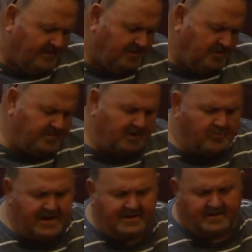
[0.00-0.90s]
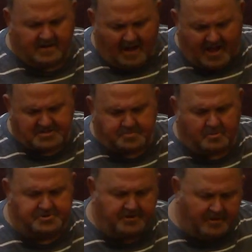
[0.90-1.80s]
You be reading the
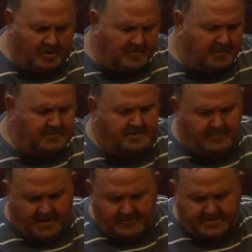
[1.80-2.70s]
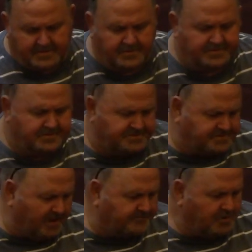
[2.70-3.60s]
Gospels, you know, and there'll be miracles and
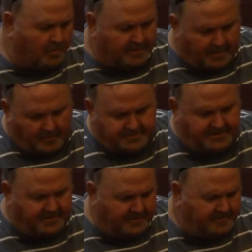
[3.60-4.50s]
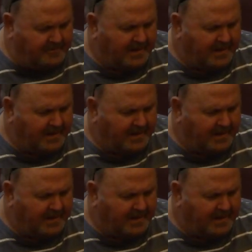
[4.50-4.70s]
stuff going on, you know.